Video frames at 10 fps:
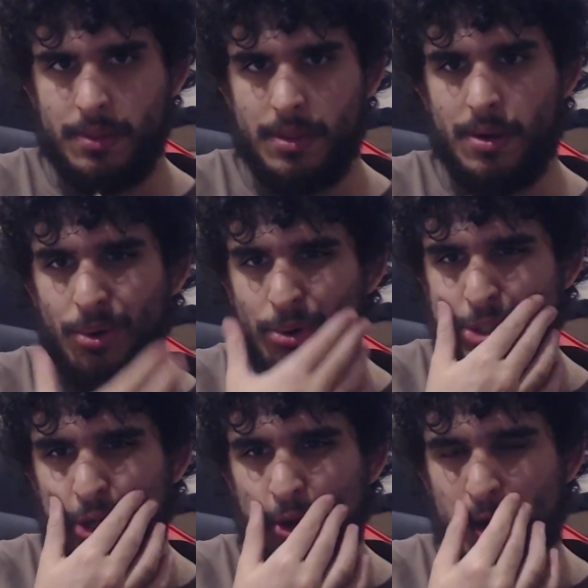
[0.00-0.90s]

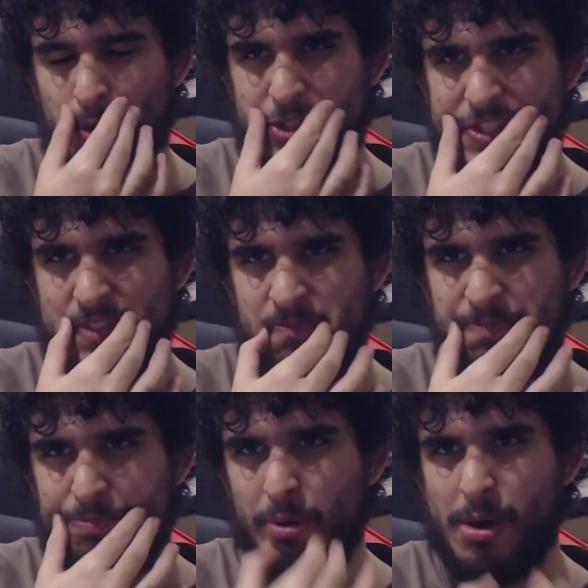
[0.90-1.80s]
also, I would
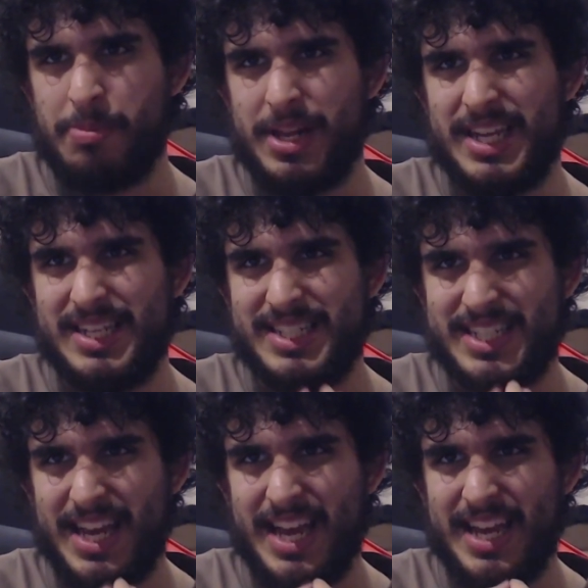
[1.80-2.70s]
probably
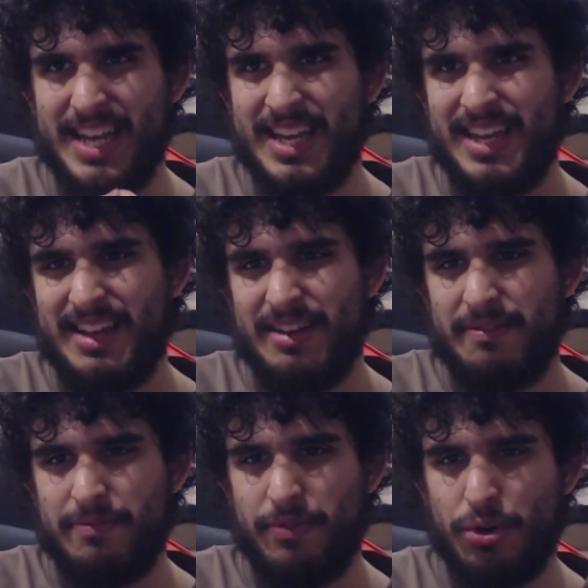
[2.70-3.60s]
say
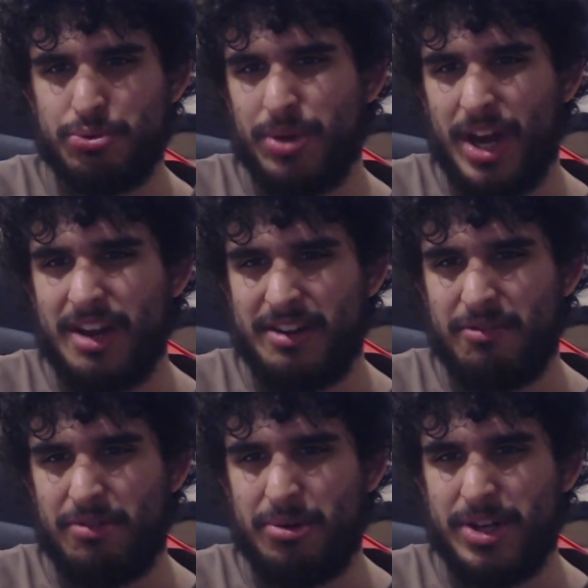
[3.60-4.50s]
those were kind of the
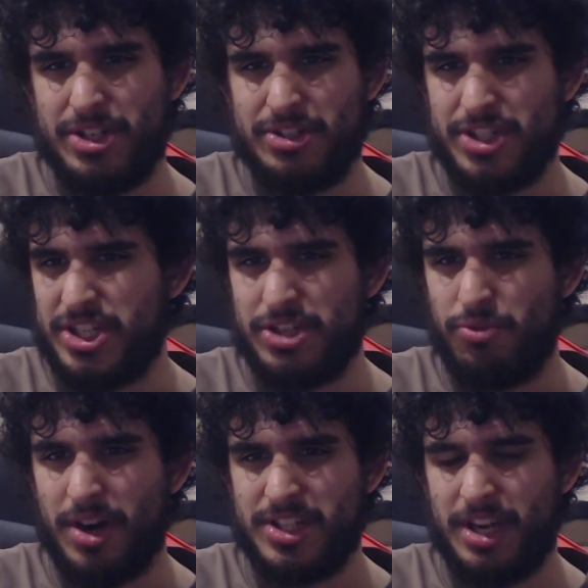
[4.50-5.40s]
real issues, just as
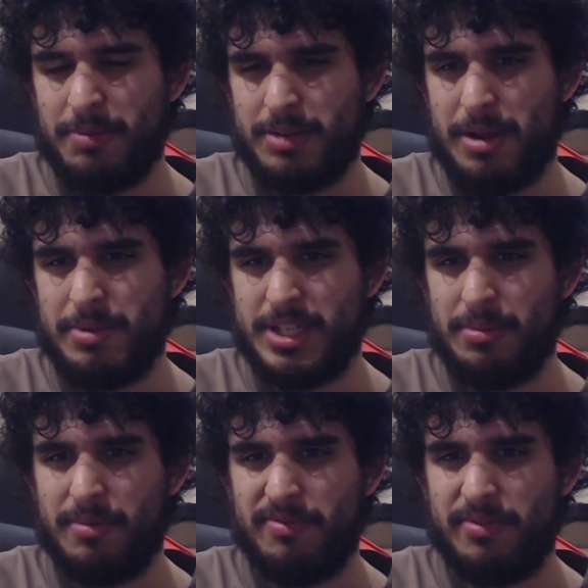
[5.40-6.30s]
runtime and maybe some
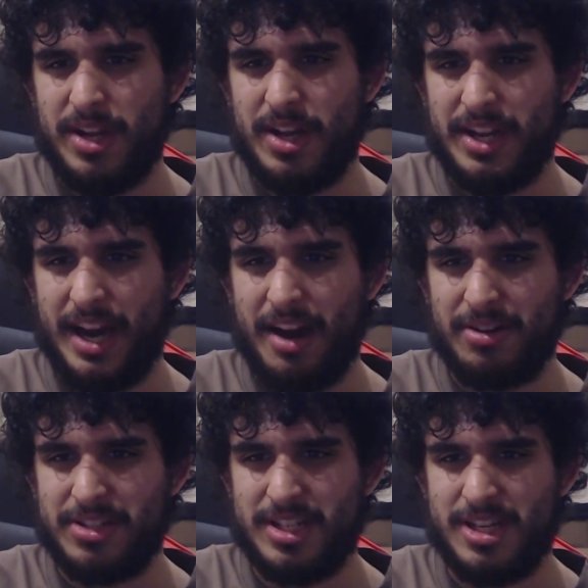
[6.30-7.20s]
of the other
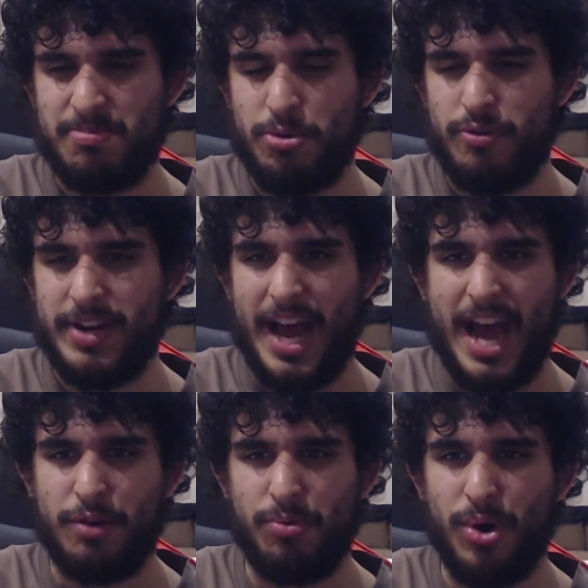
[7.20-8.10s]
characters in this movie that
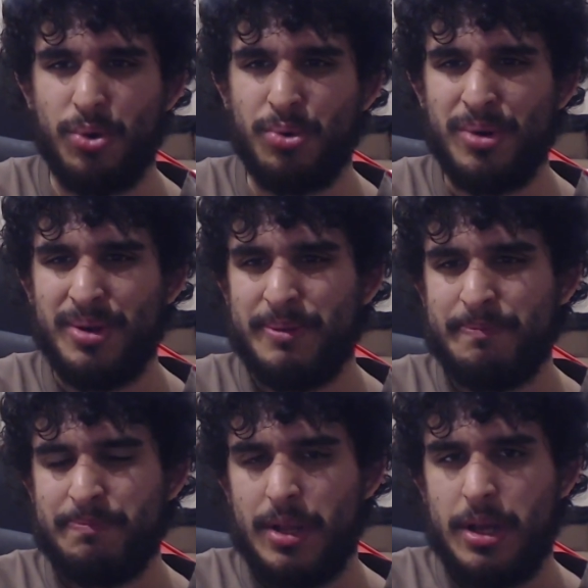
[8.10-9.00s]
had a role.
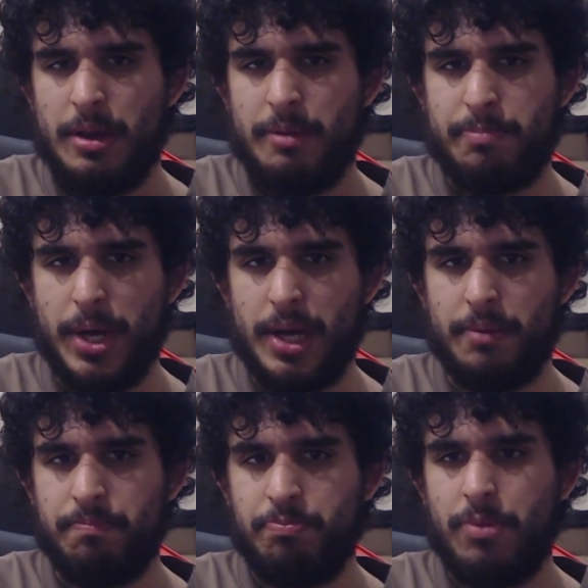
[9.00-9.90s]
But
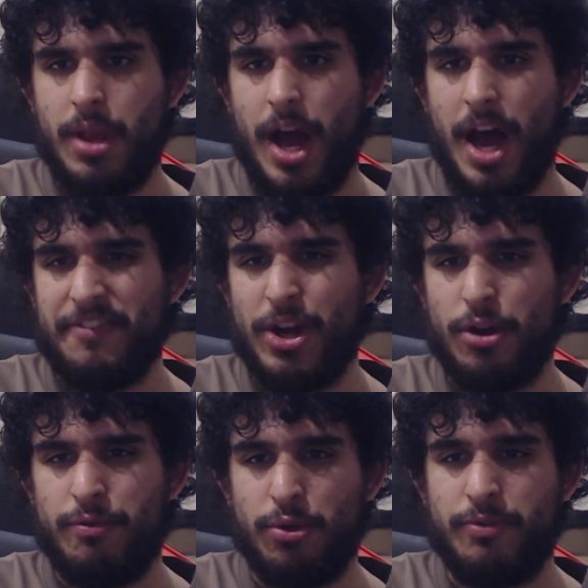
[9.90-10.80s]
I think
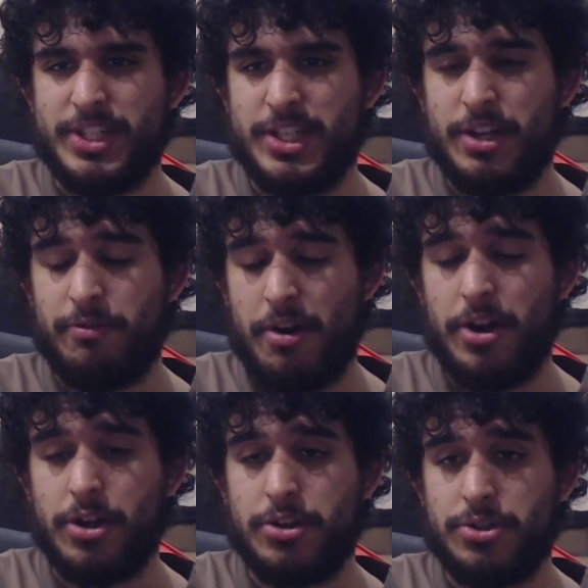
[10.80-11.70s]
overall this is a very
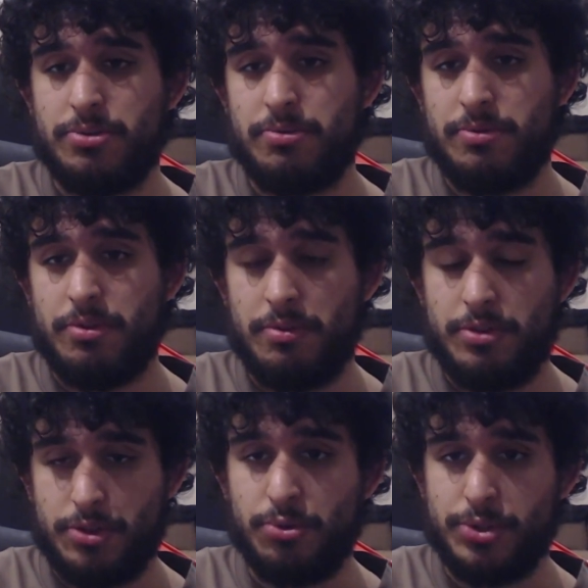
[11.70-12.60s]
good
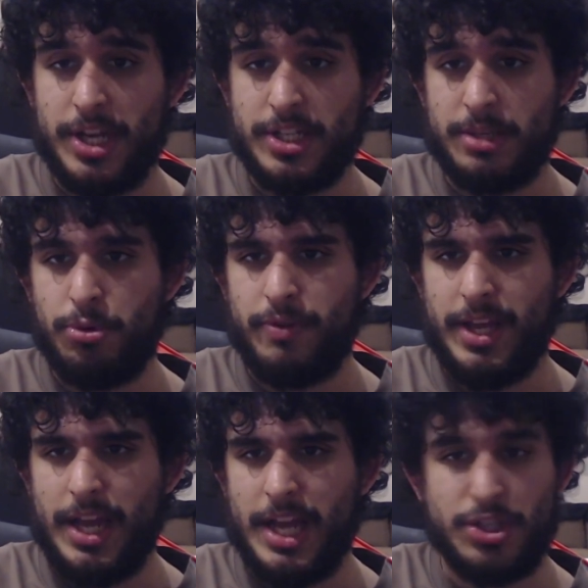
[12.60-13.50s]
Scorsese
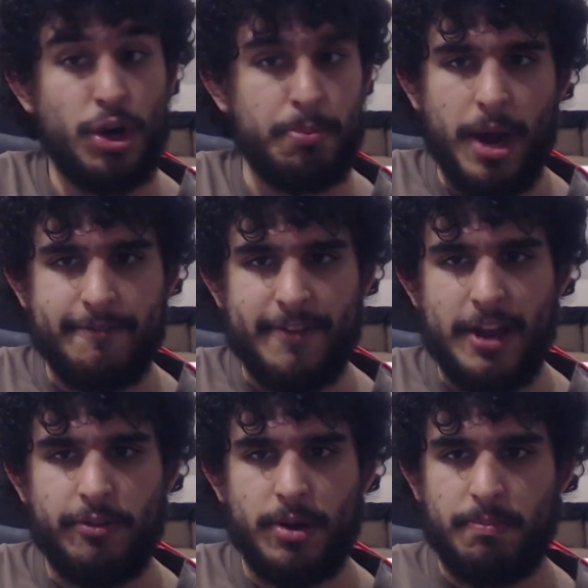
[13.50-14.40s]
movie. It's not my
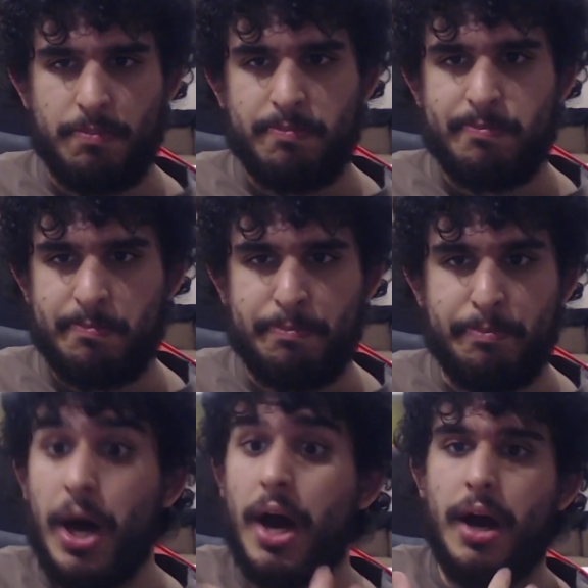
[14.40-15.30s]
favorite,
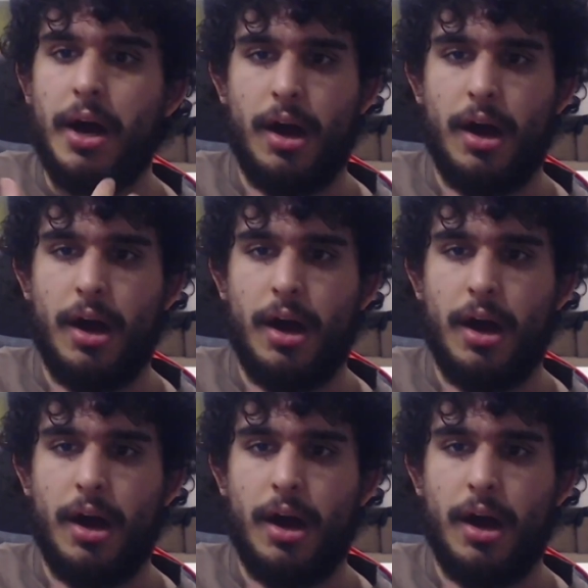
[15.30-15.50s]
but I